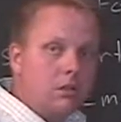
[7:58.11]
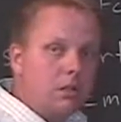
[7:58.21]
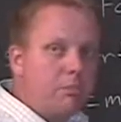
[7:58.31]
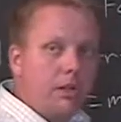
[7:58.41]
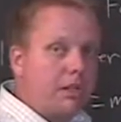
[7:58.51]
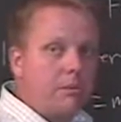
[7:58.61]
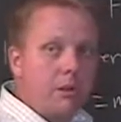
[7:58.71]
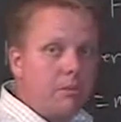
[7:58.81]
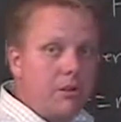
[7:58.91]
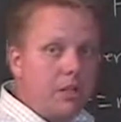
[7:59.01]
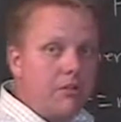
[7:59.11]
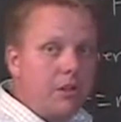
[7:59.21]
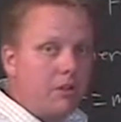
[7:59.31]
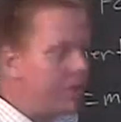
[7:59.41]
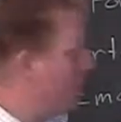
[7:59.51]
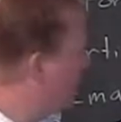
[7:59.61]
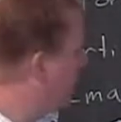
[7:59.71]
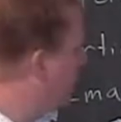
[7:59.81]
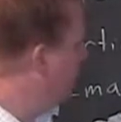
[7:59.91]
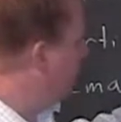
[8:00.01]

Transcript: Just plug some numbers in if you don't see that.